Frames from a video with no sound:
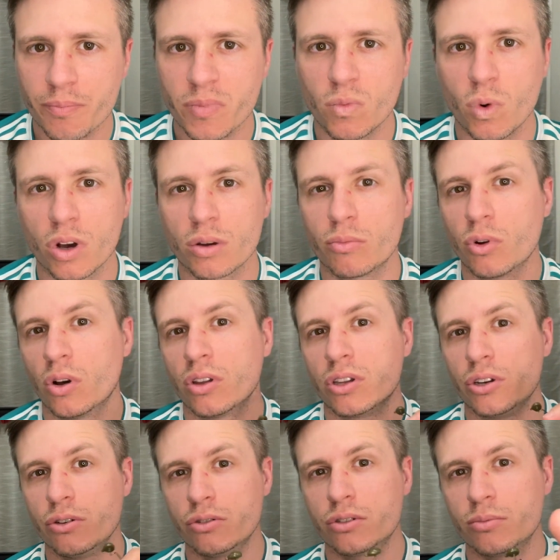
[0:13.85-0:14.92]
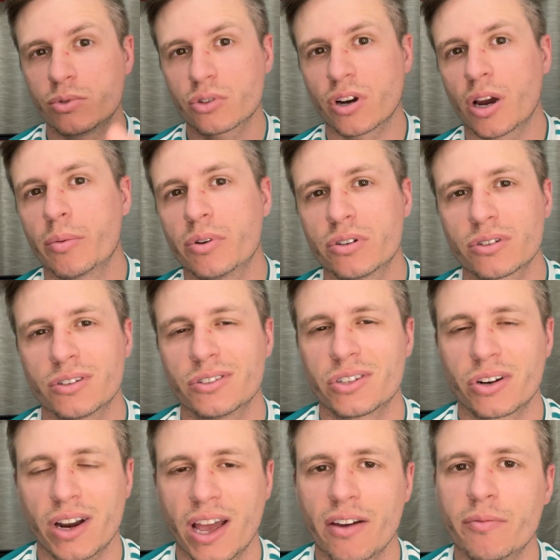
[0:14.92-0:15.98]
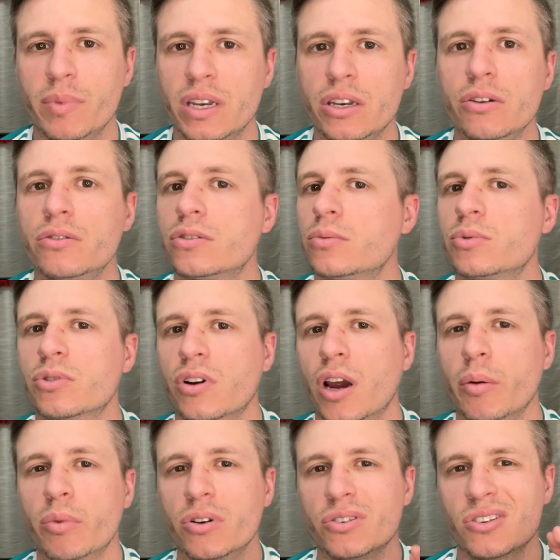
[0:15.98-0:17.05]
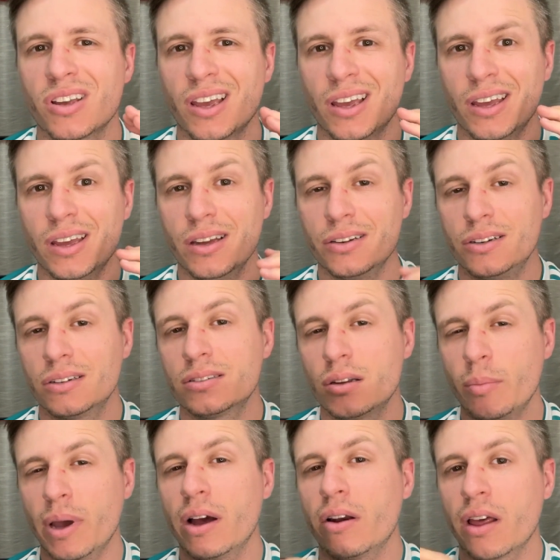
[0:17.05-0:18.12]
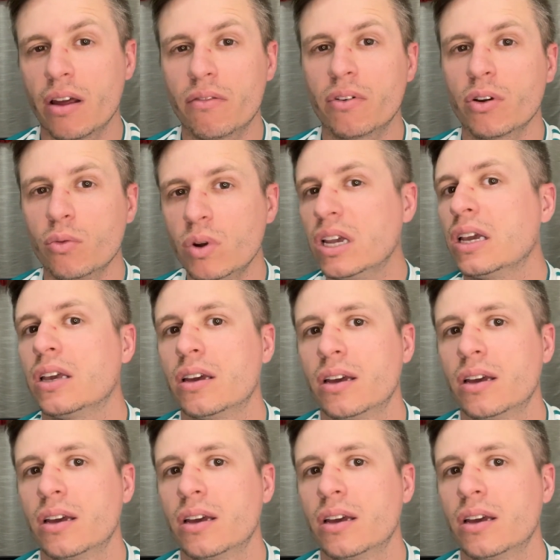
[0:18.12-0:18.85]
Welcome to all the new subscribers, because there have been new subscribers just about every week